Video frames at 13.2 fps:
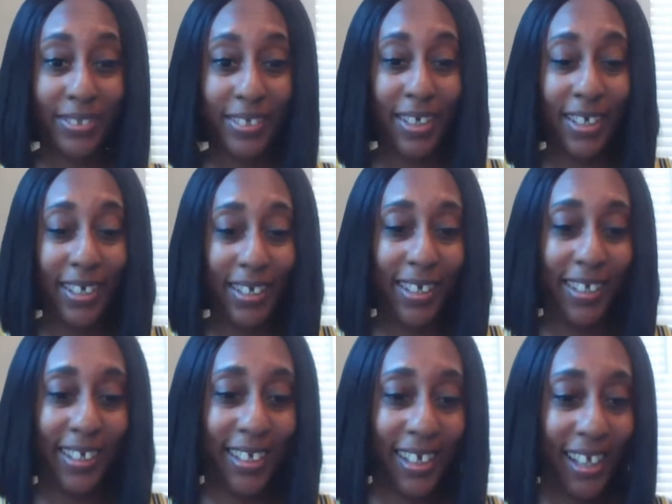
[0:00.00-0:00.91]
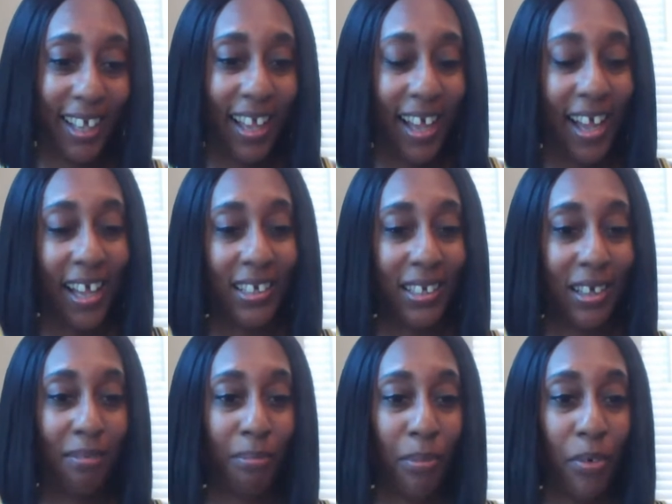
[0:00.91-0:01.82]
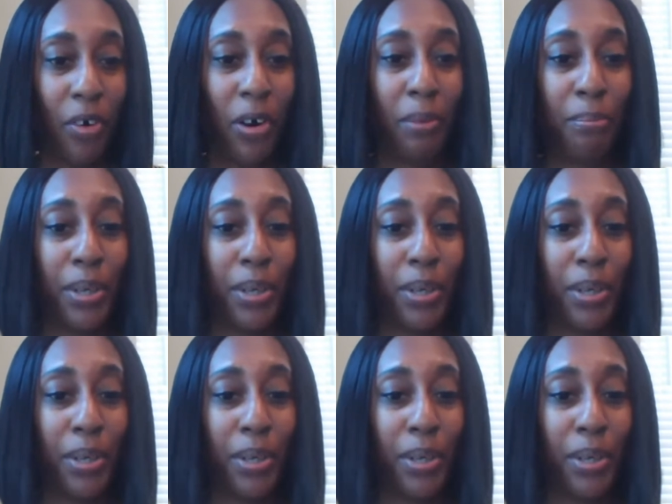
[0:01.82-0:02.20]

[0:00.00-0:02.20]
I love more,